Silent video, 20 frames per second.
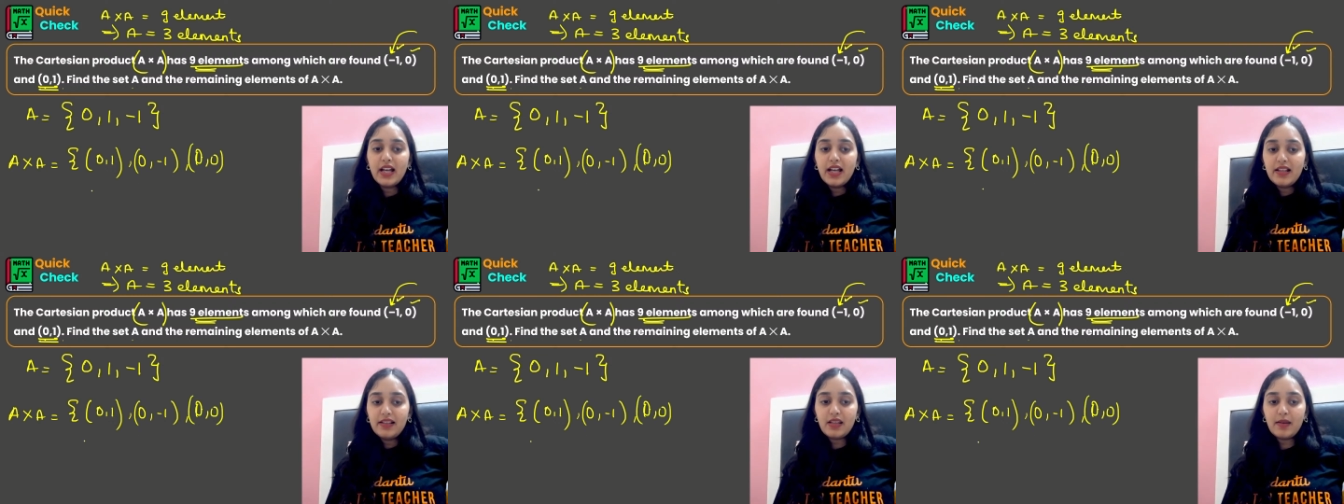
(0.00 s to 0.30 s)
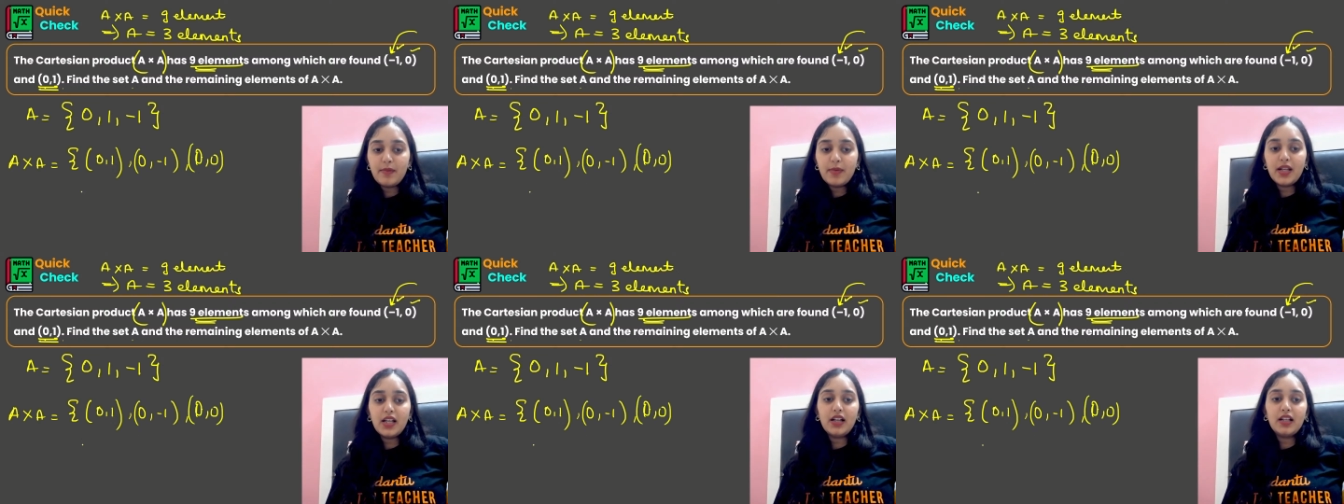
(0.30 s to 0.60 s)

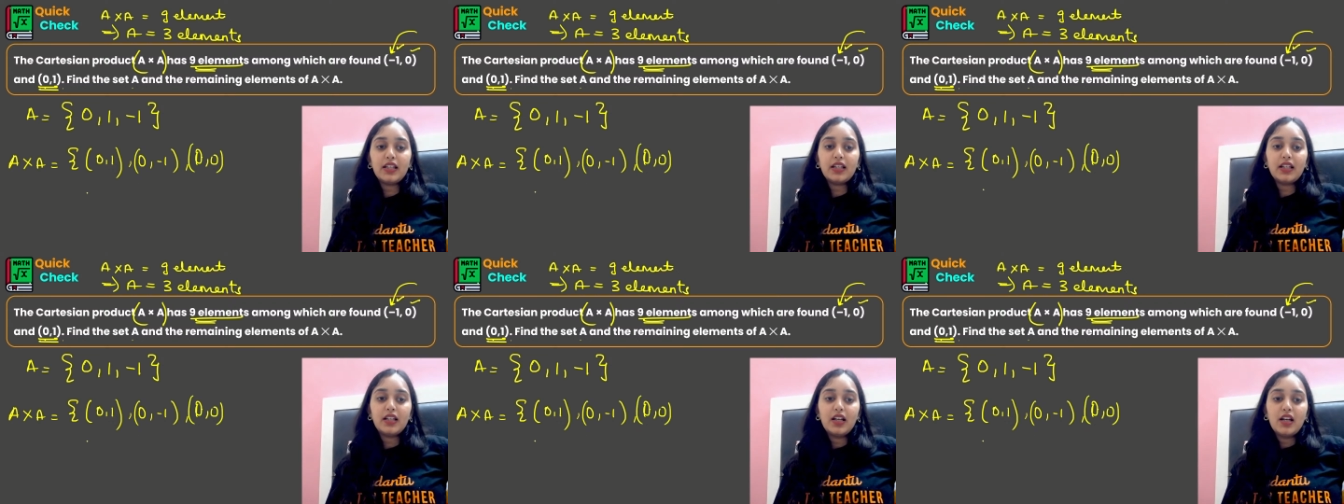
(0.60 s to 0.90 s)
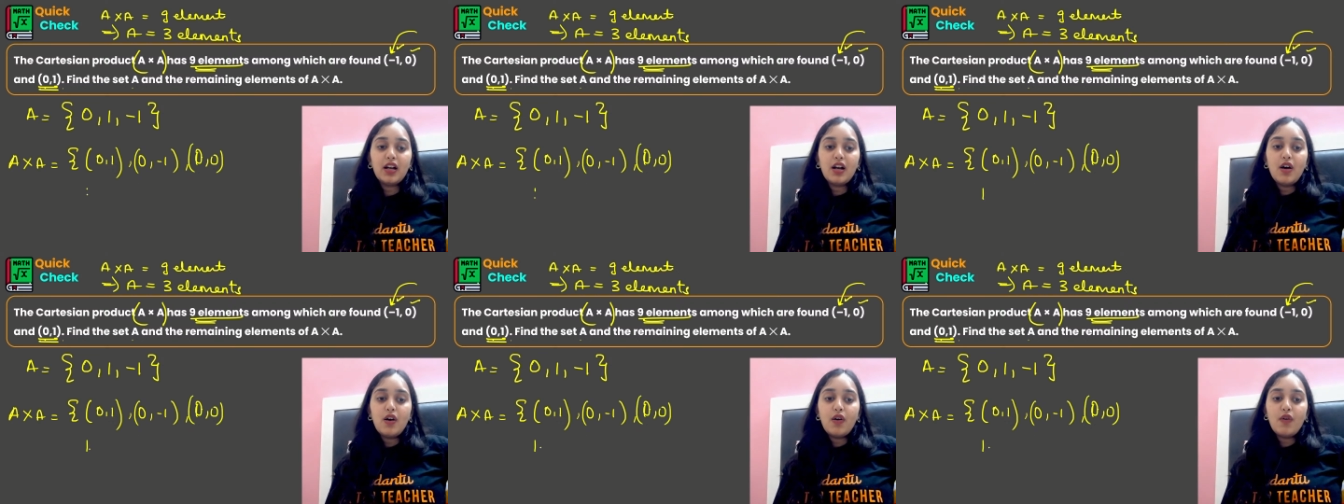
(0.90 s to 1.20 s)
Similarly,
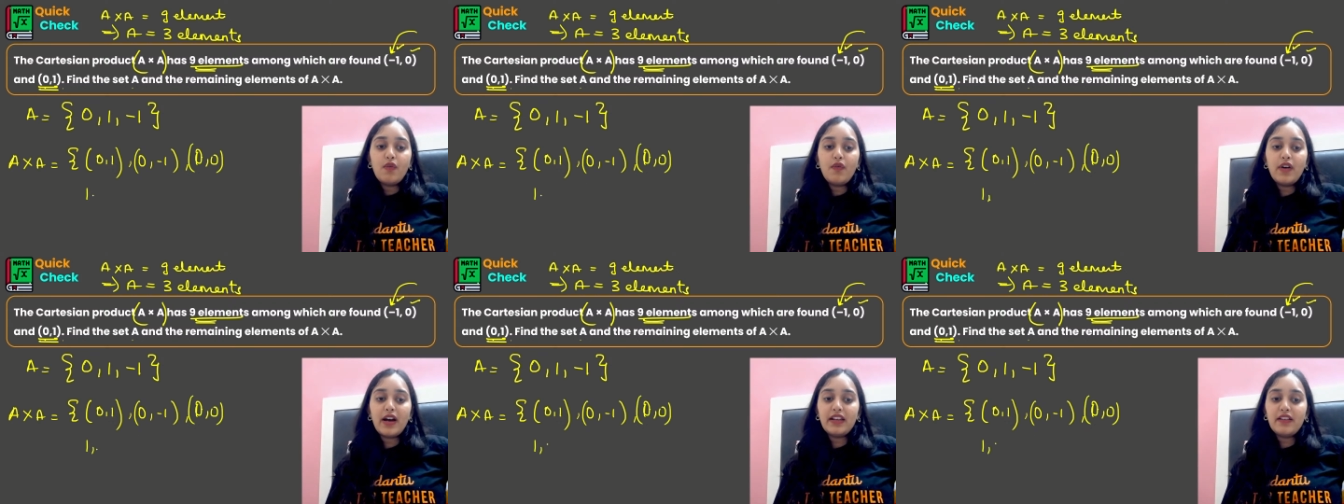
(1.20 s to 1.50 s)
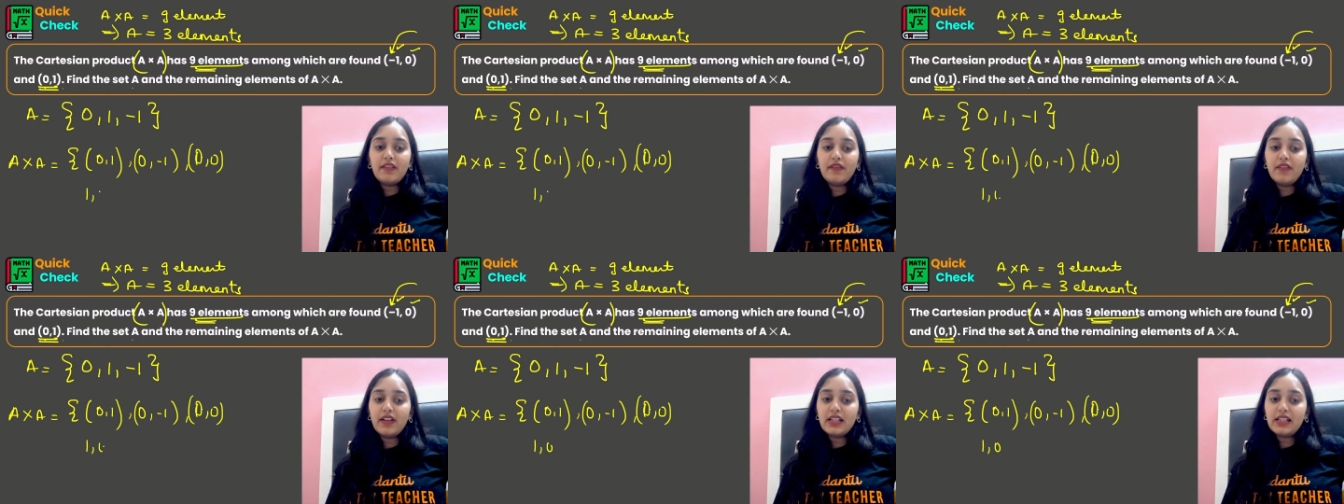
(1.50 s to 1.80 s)

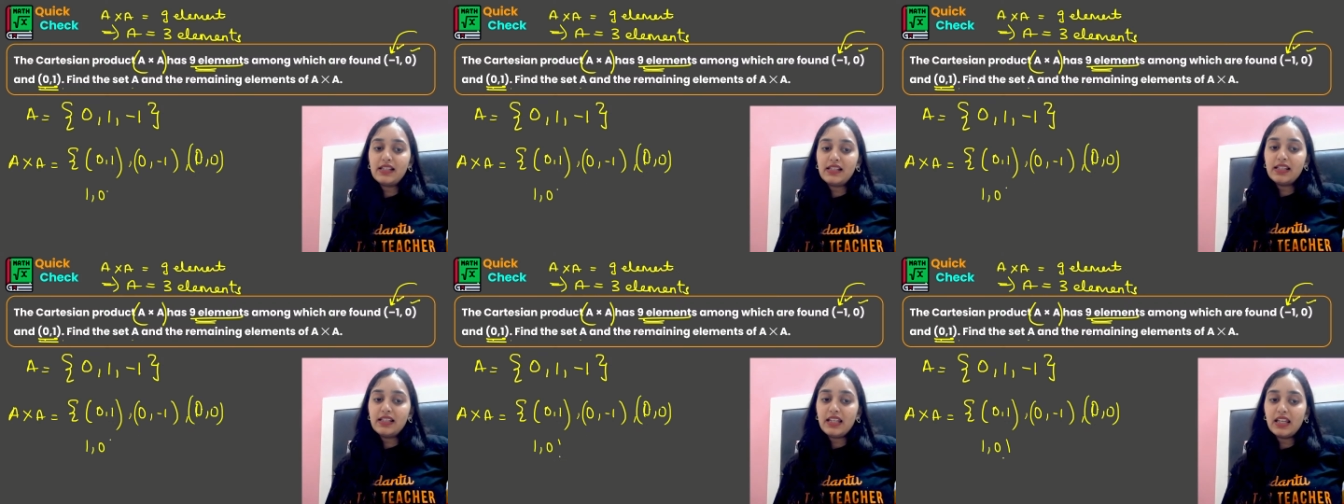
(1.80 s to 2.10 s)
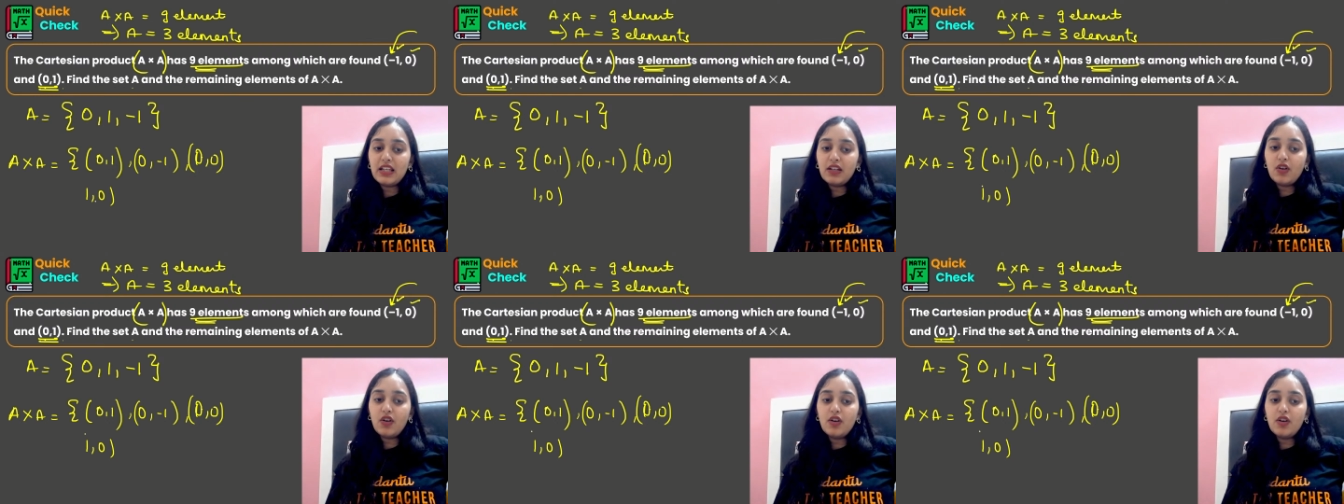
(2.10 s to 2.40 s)
1 with
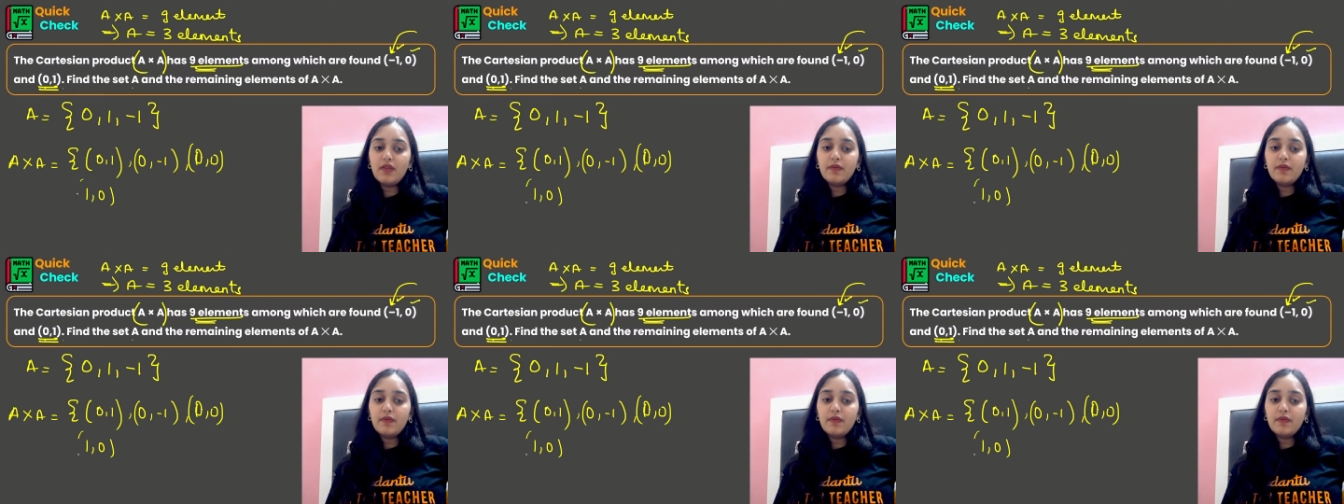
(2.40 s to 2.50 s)
0, 1